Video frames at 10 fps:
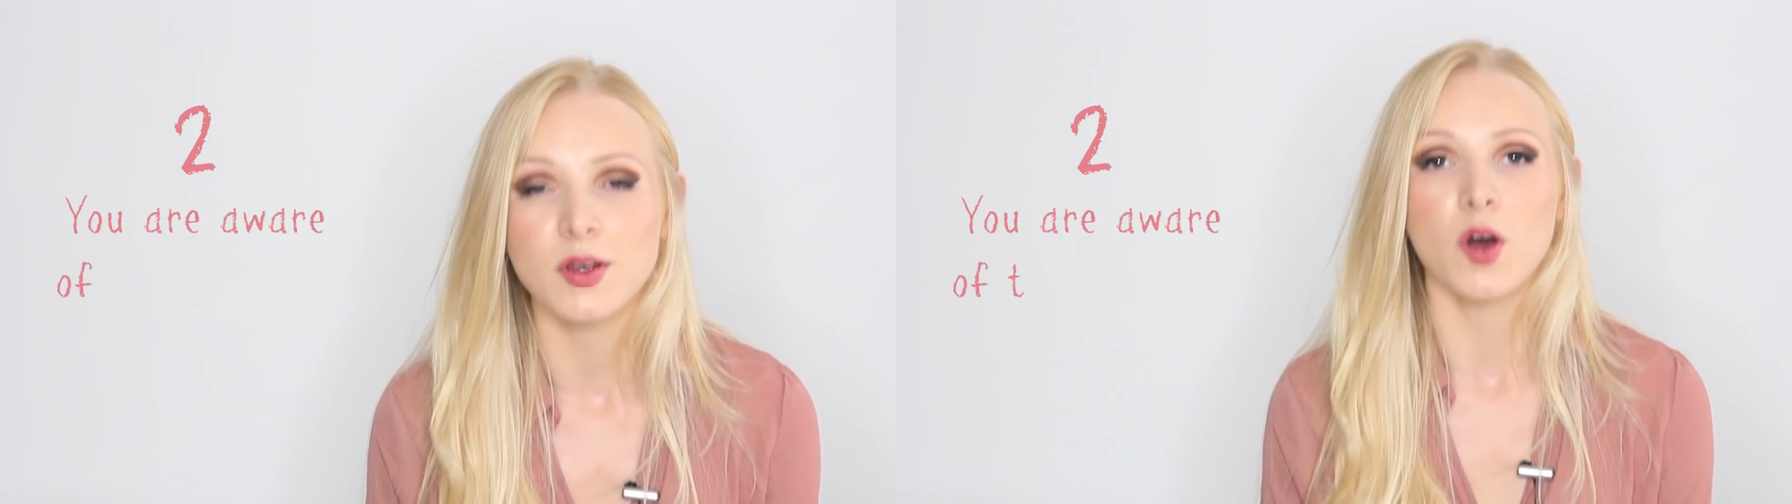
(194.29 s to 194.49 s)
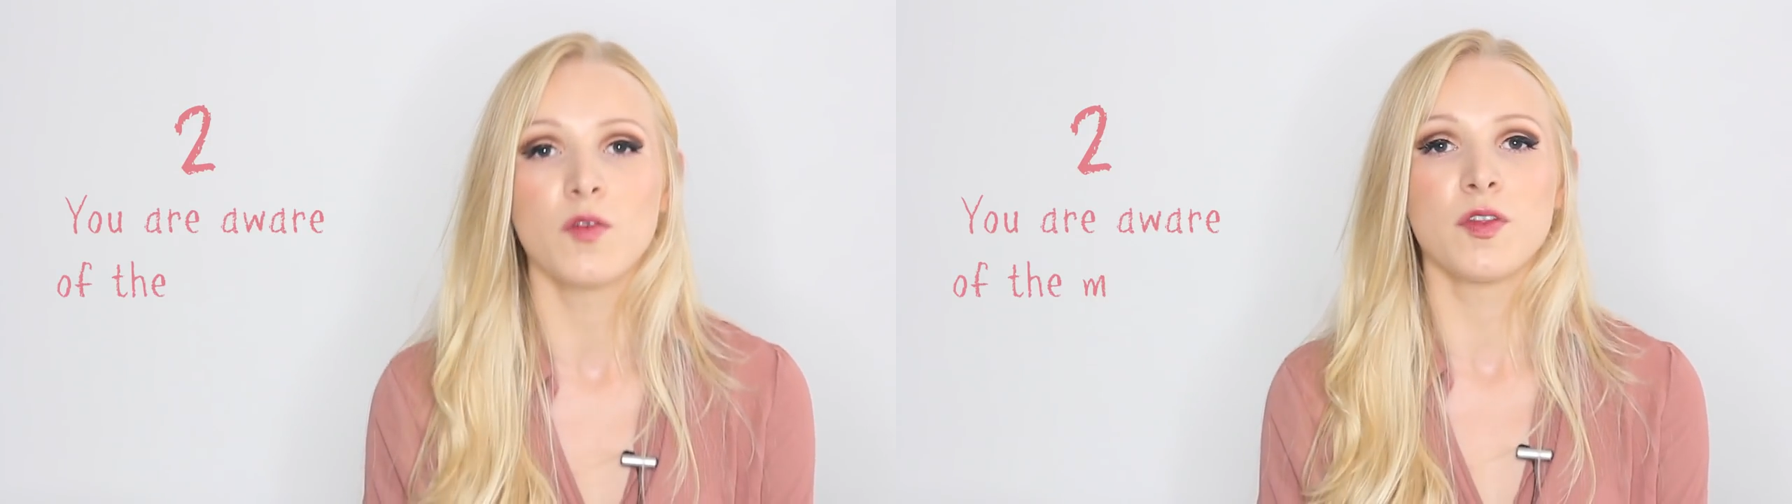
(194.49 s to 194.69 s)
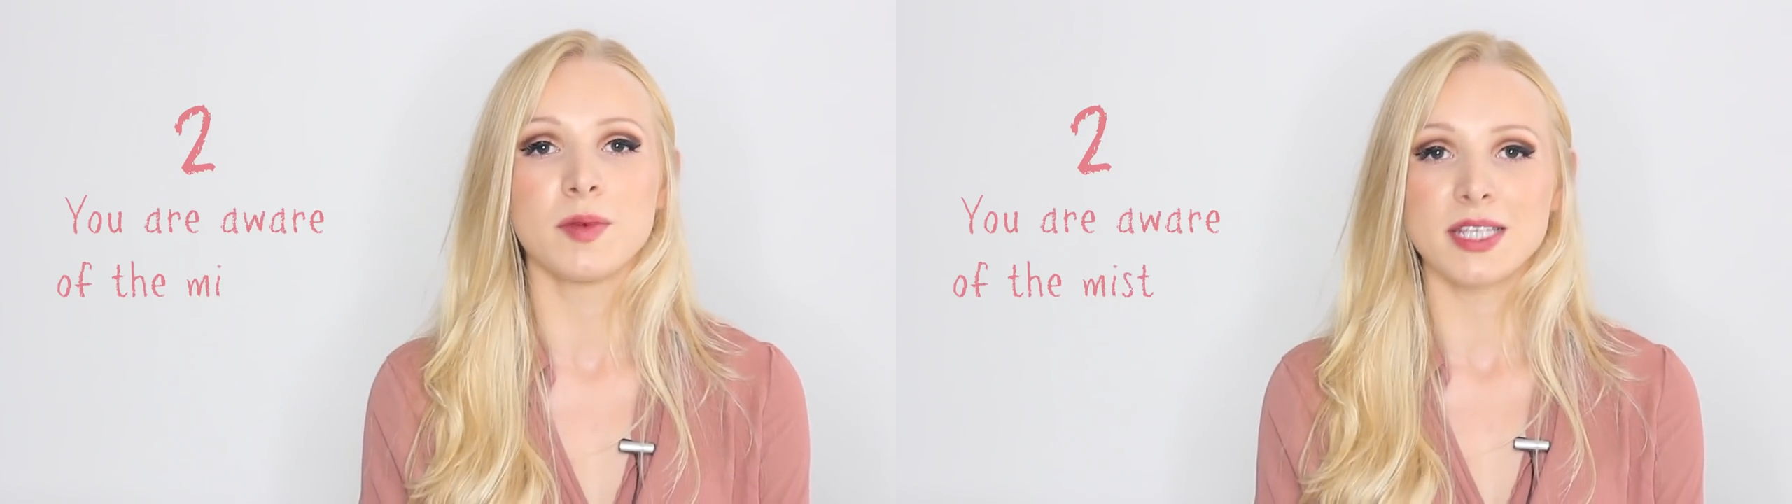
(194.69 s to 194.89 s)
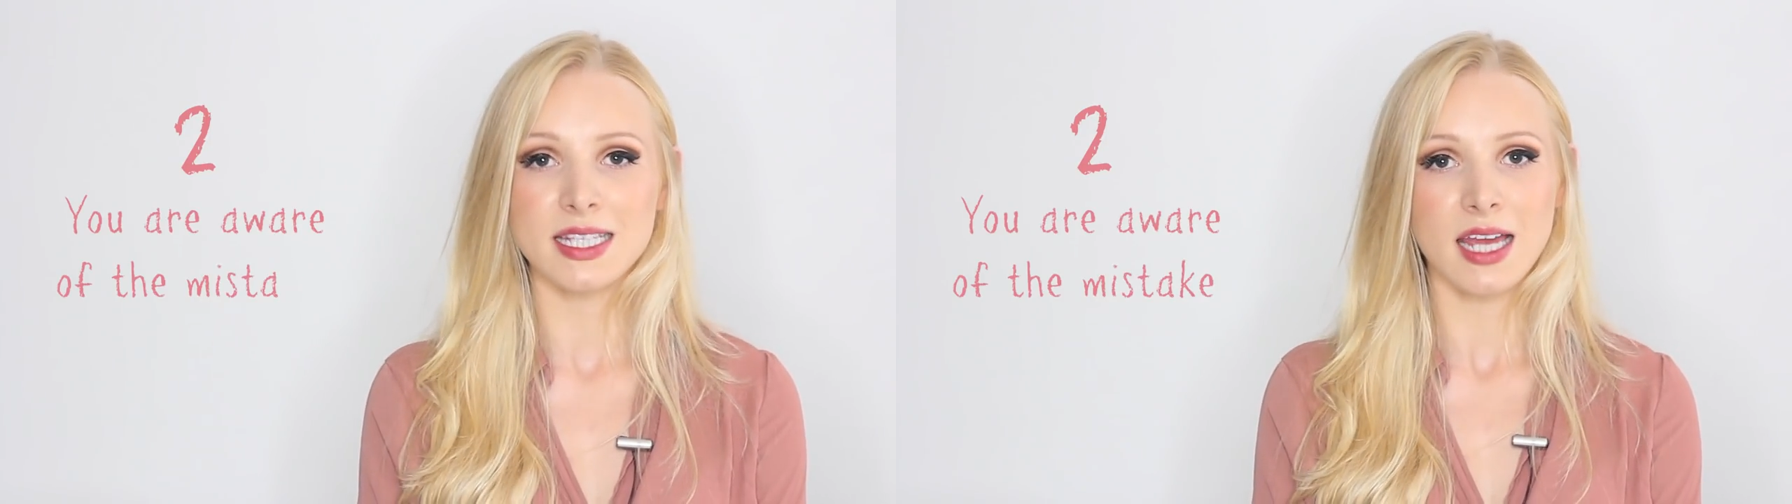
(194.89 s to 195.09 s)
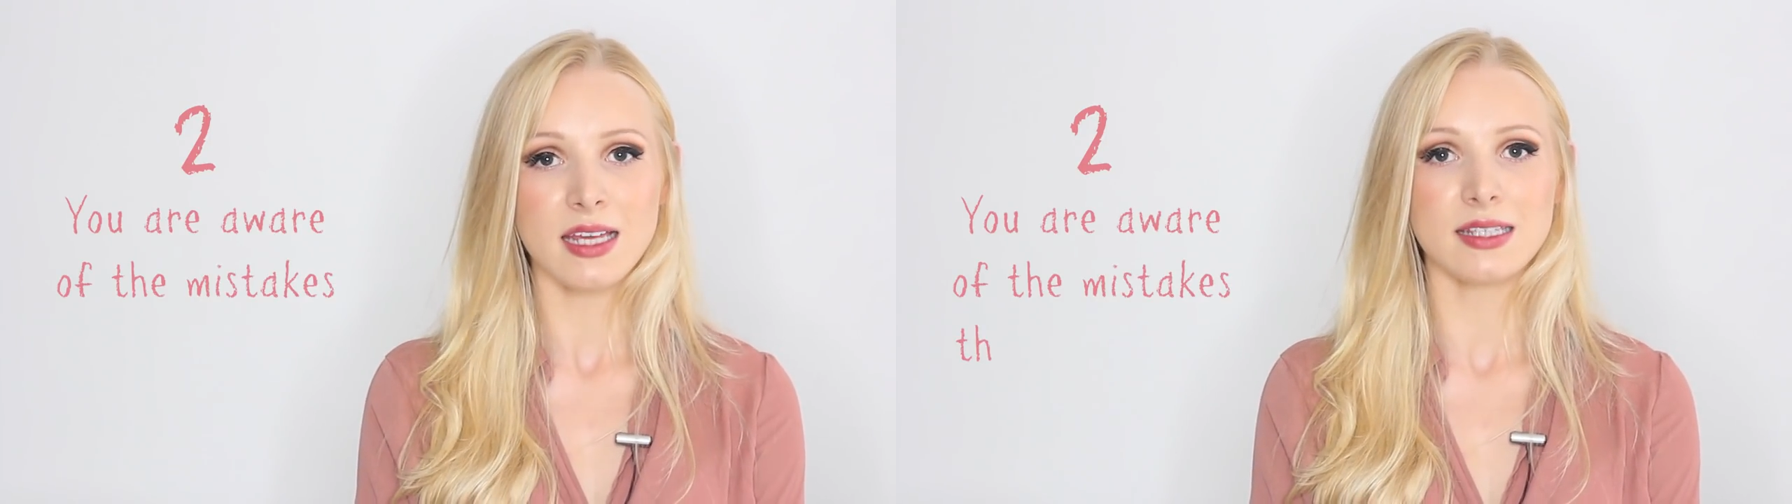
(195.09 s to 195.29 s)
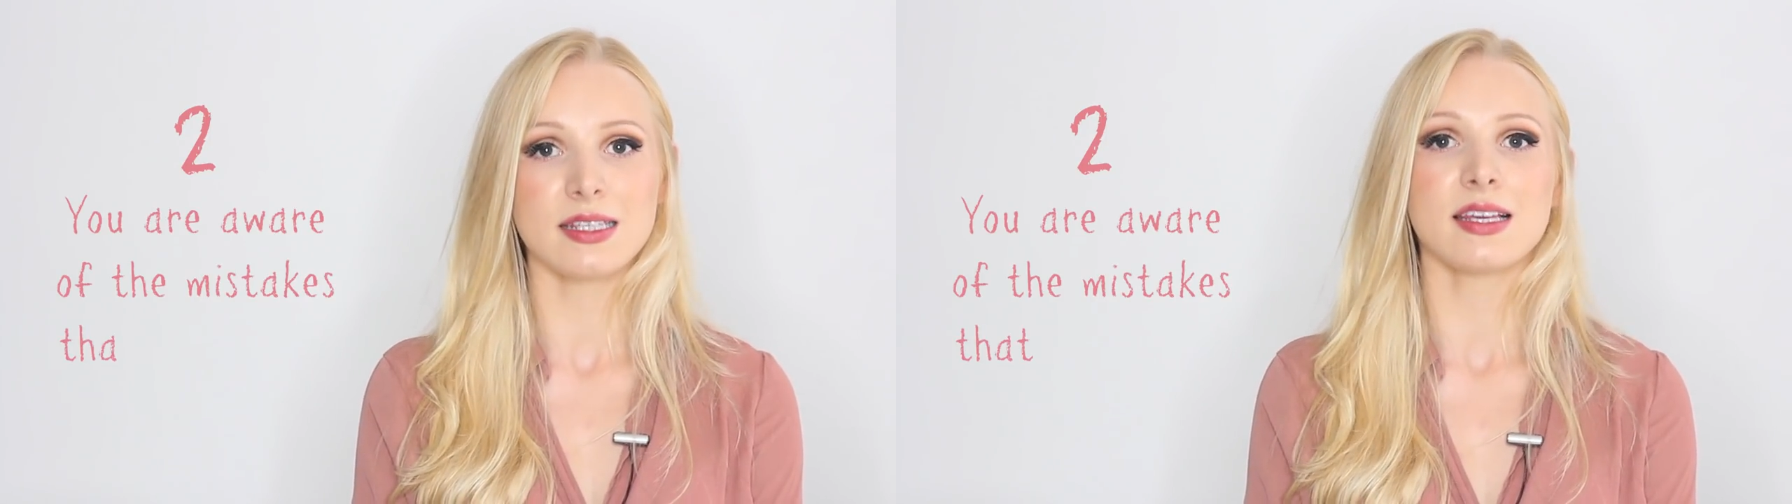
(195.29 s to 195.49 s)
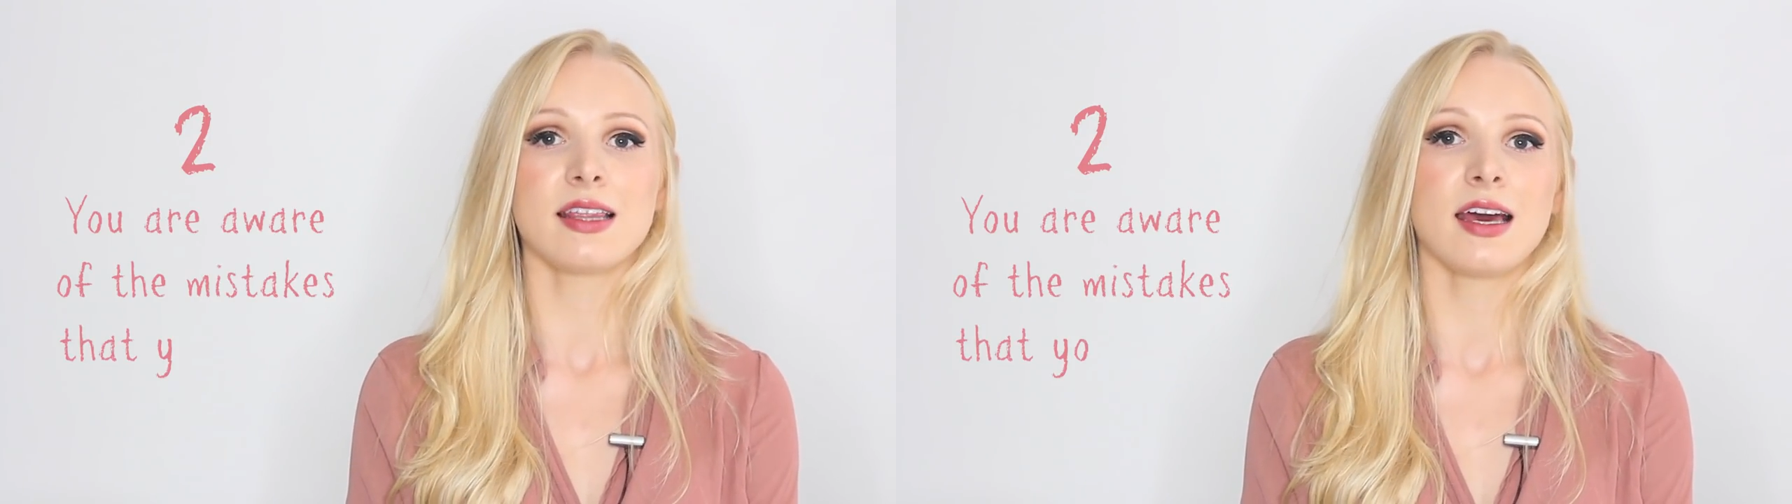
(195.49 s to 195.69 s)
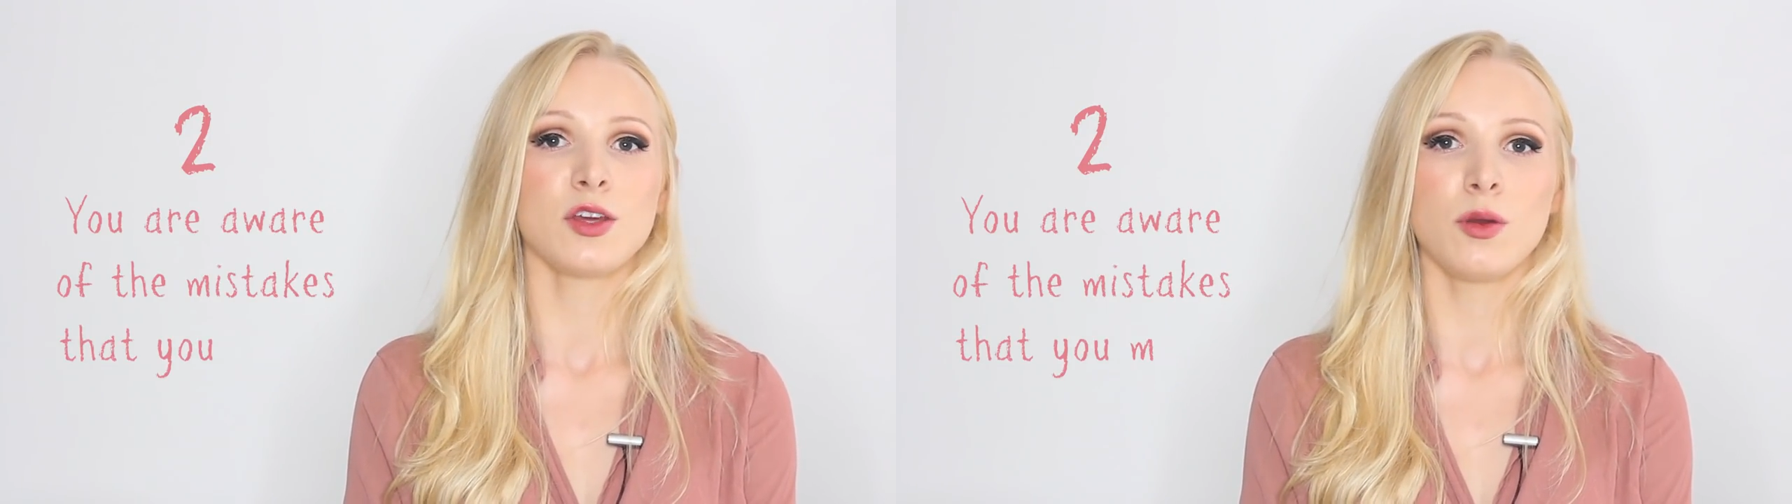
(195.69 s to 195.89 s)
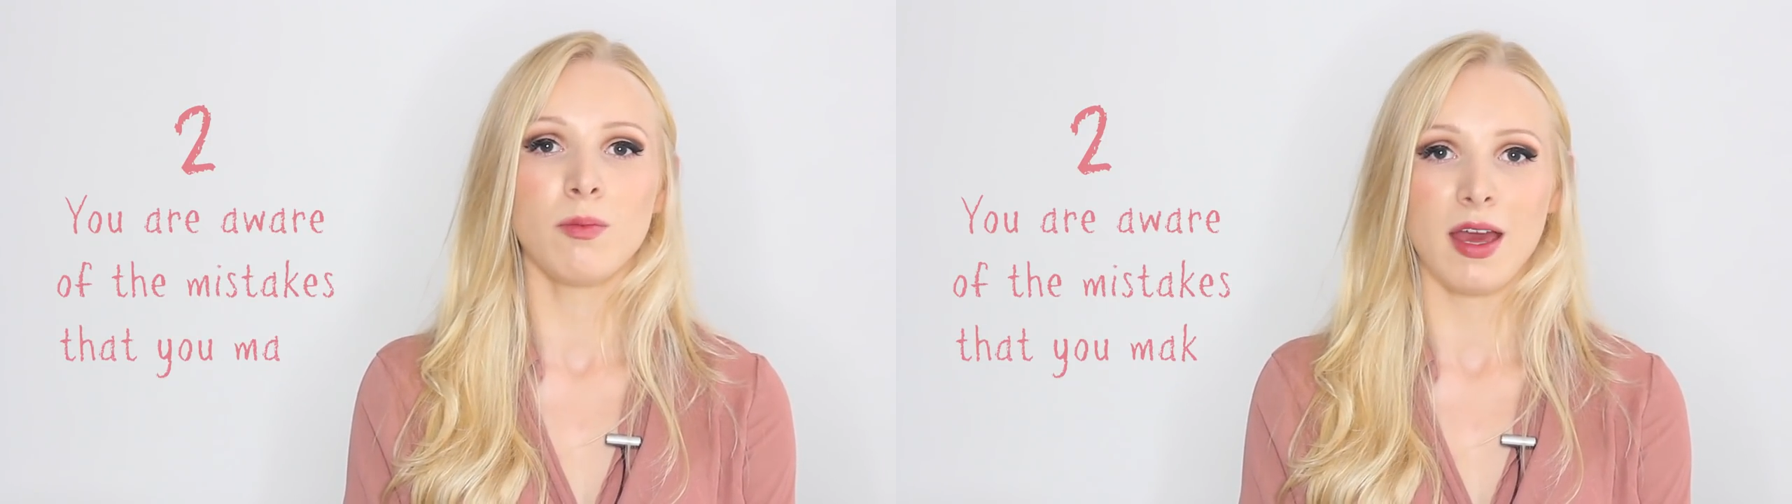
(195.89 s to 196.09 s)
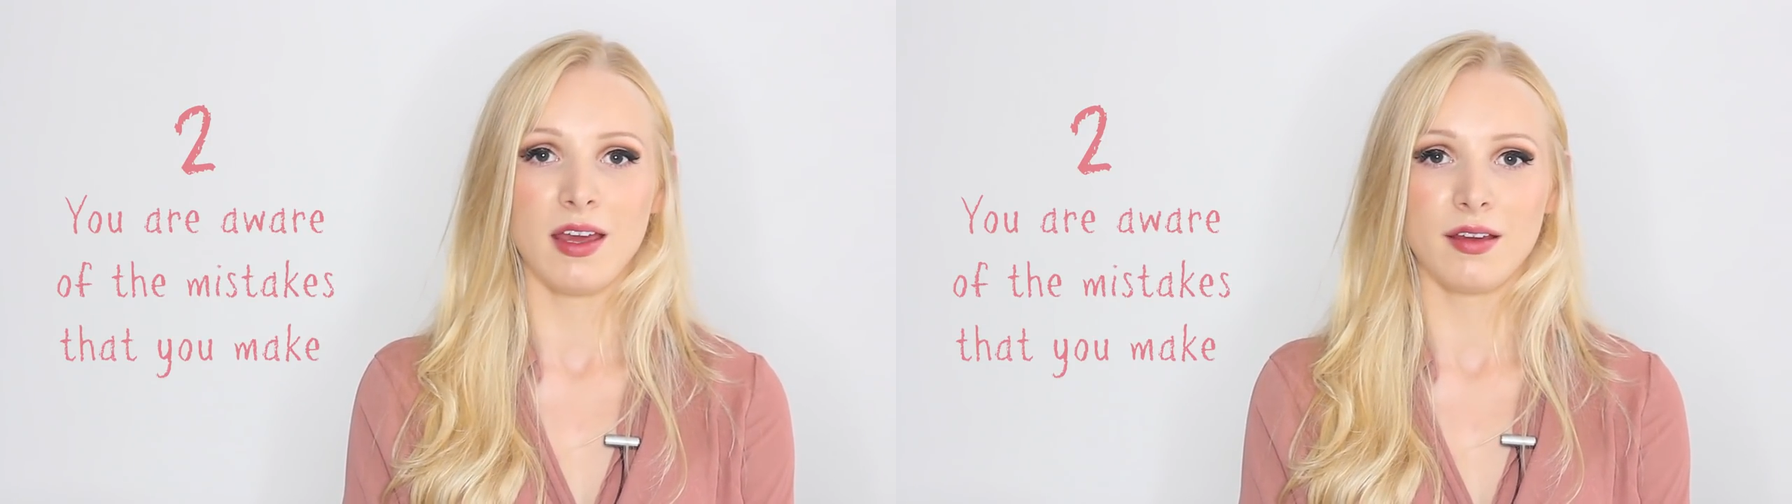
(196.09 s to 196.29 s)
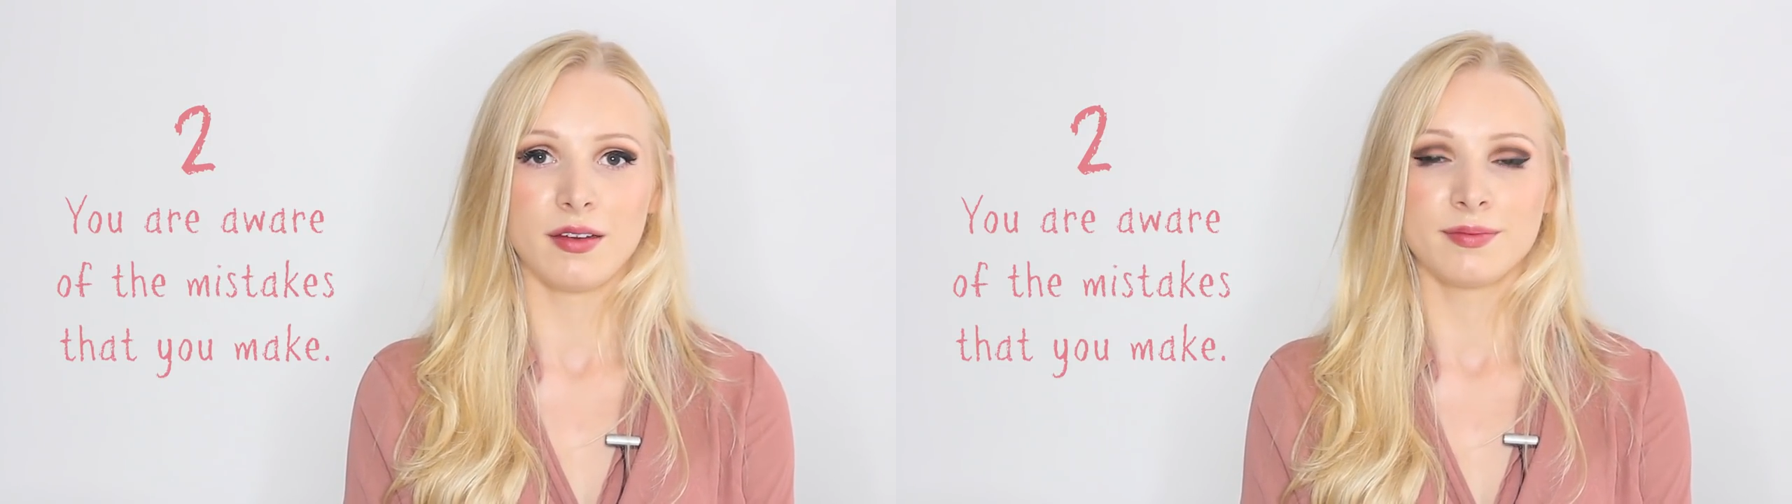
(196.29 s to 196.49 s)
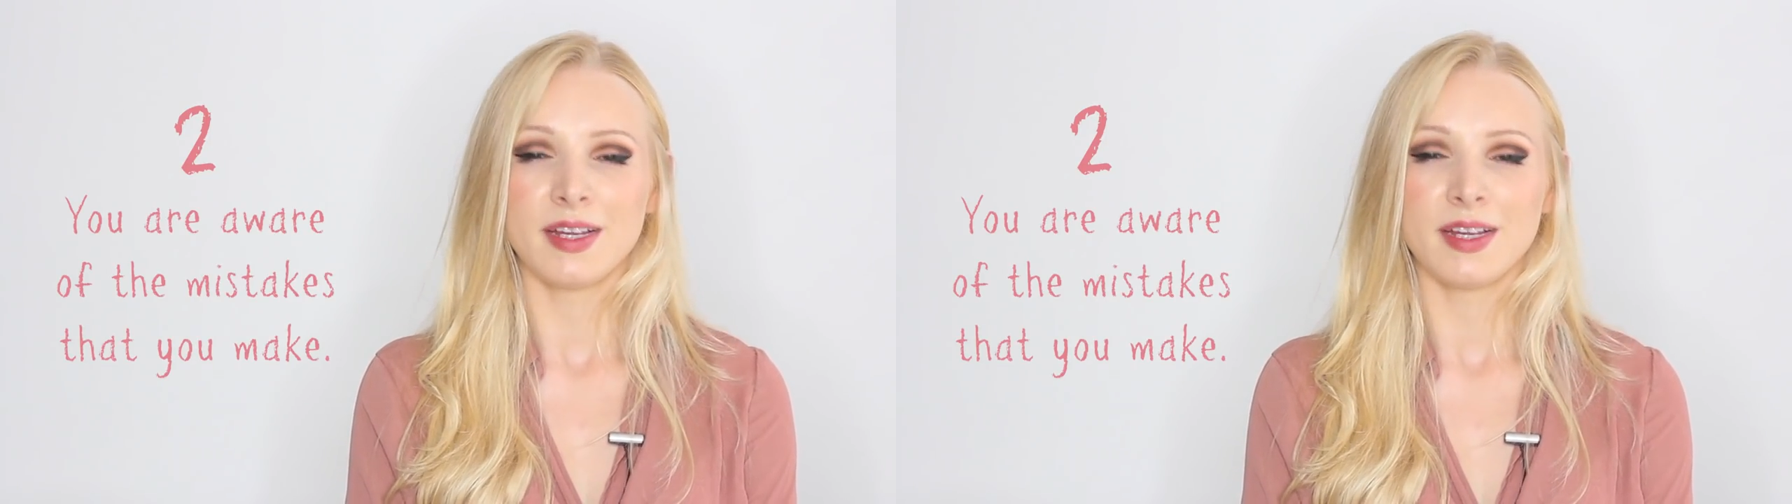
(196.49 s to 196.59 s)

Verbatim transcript: of the mistakes that you make.